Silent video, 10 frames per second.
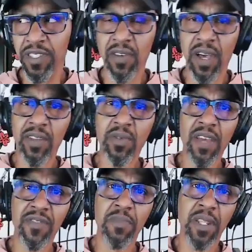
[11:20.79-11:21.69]
Now, I don't
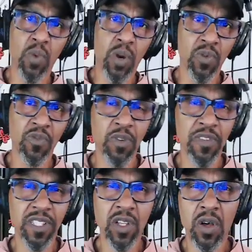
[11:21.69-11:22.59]
have as many werewolf
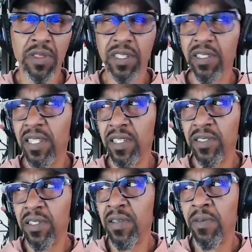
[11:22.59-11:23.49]
movies on this
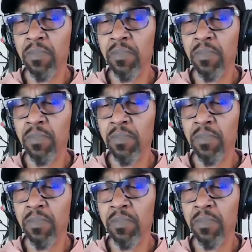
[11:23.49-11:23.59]
list,